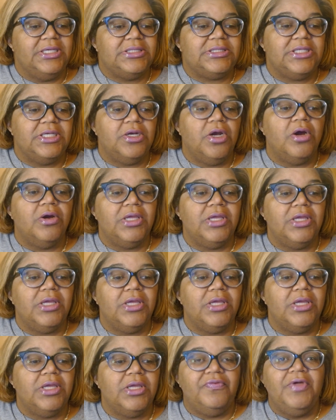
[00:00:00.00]
send her
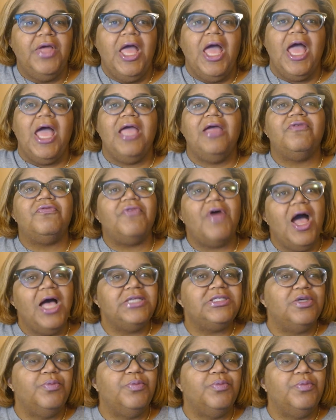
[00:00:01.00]
gift. And
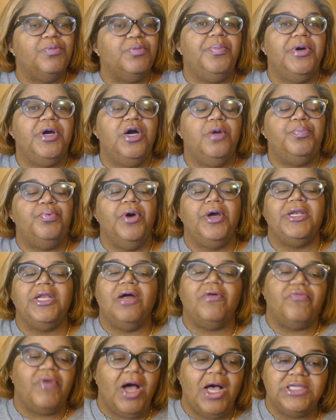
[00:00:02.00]
Raja brought up a good point.
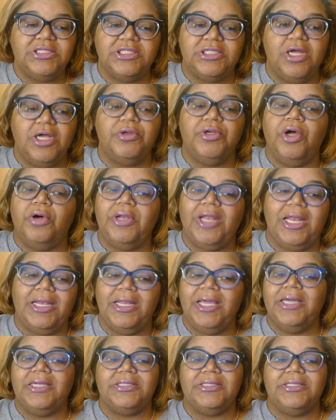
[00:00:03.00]
Now, Raja don't know that
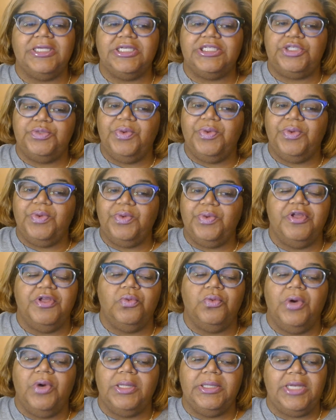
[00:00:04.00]
Nana said she wasn't feeling
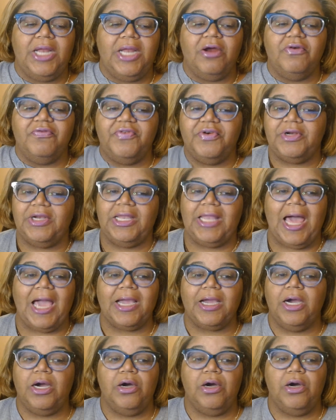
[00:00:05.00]
well and that her
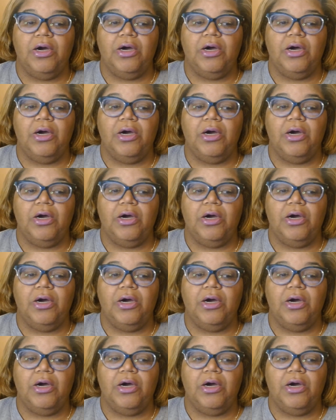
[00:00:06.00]
vertigo